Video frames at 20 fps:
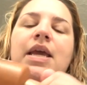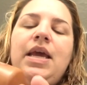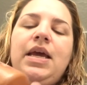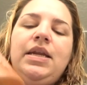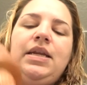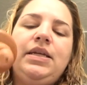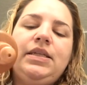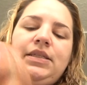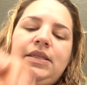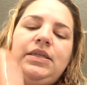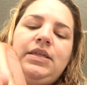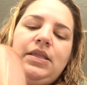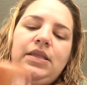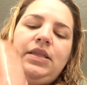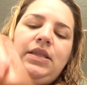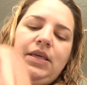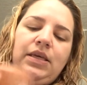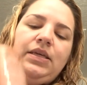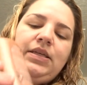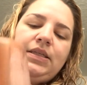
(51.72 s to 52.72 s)
and it's
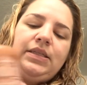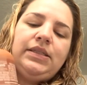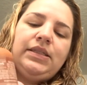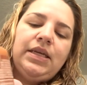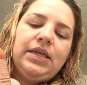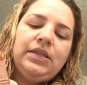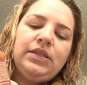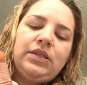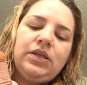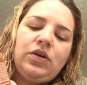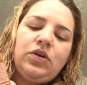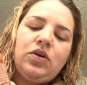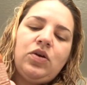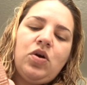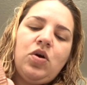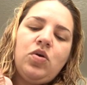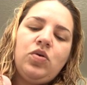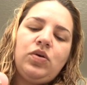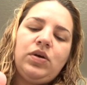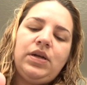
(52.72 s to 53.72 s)
in the scent
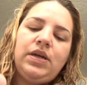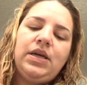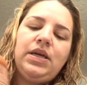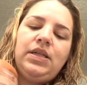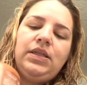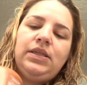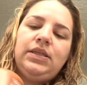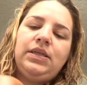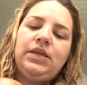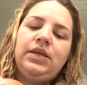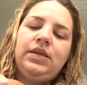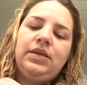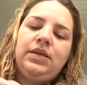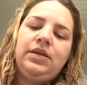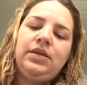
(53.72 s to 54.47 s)
coconut.